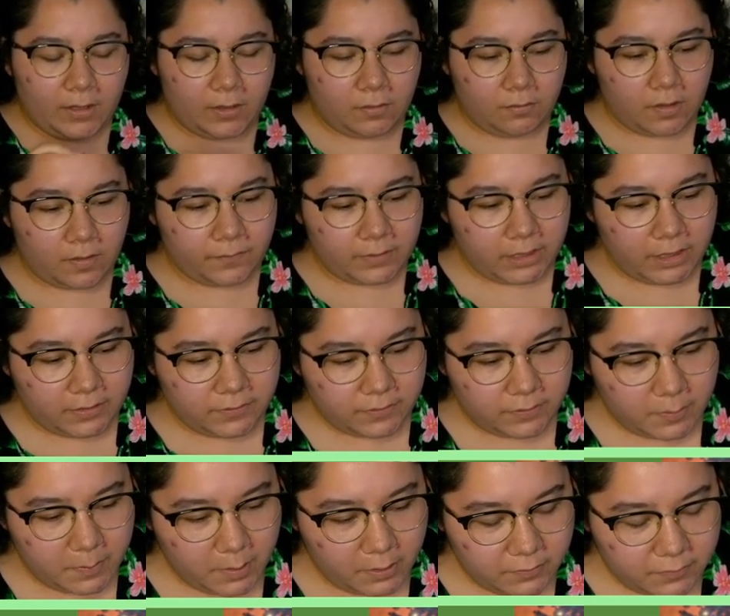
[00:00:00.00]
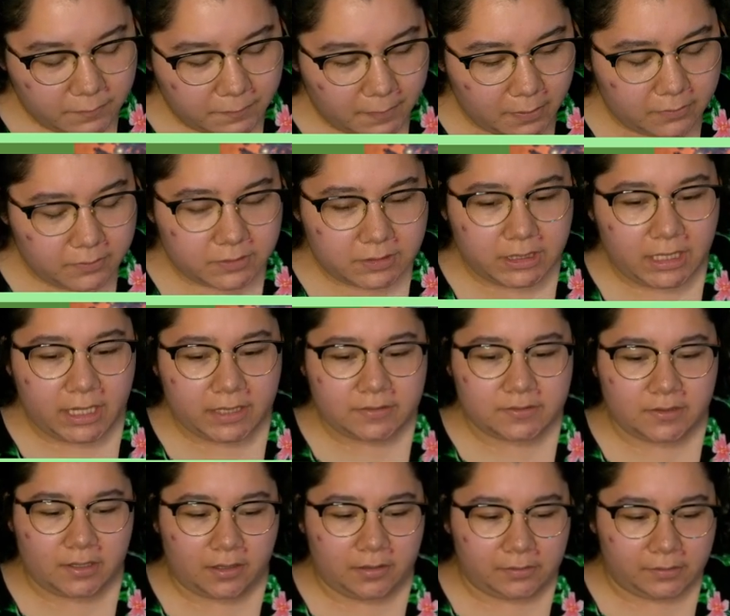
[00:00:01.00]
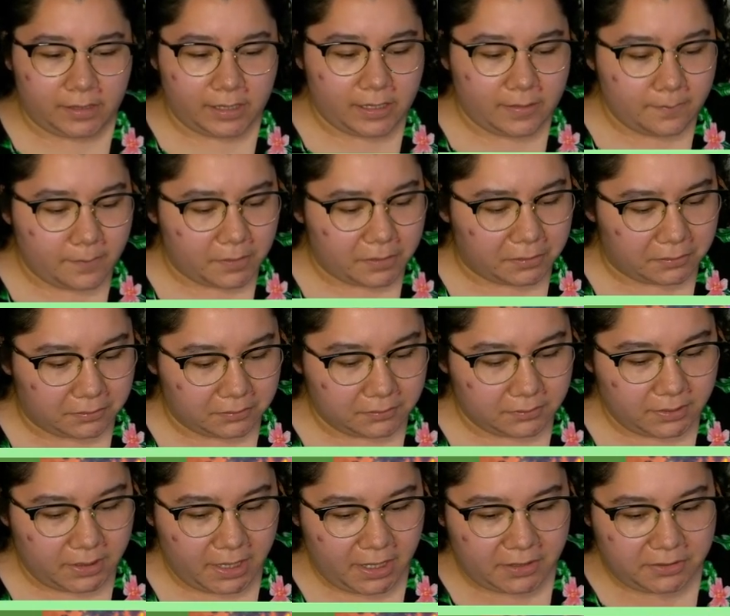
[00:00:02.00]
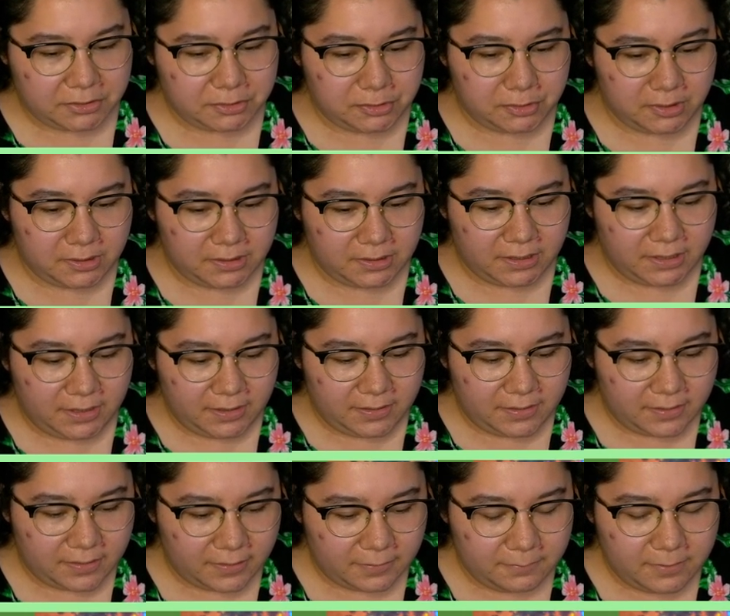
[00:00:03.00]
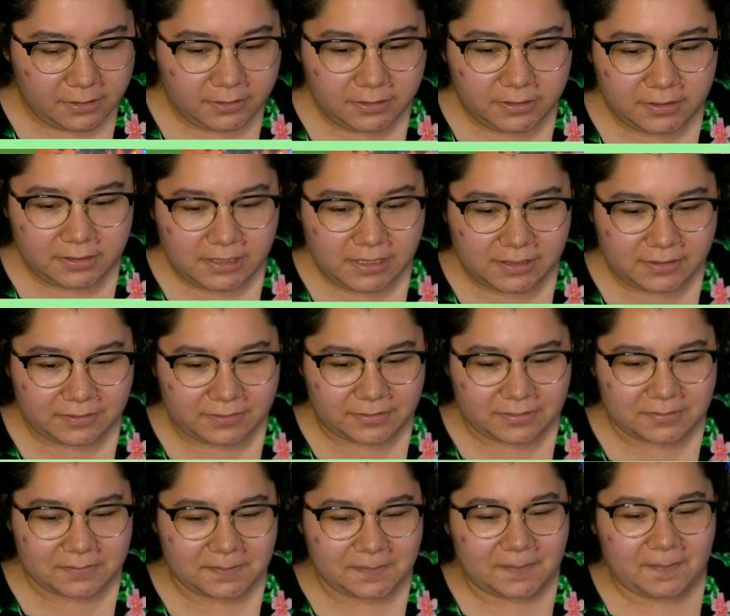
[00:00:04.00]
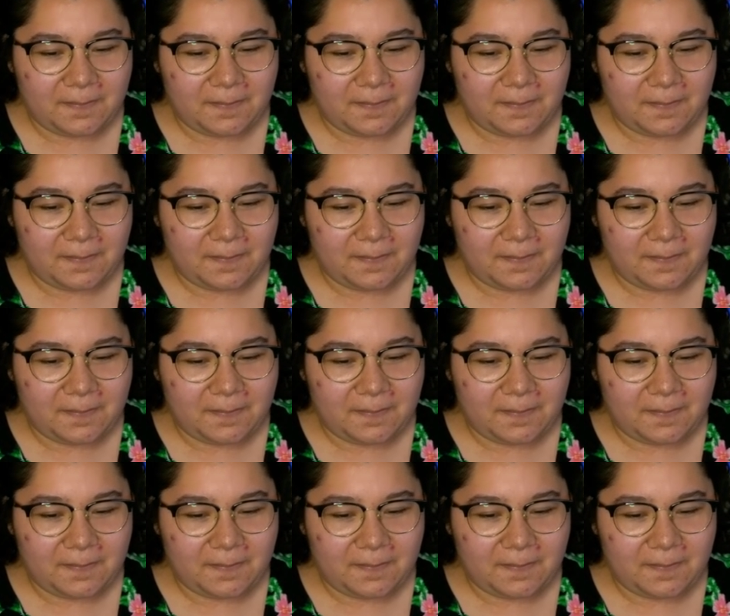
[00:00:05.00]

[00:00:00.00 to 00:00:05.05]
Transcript: Whoever gets the most votes gets a Lambo. Asterisk in a million years.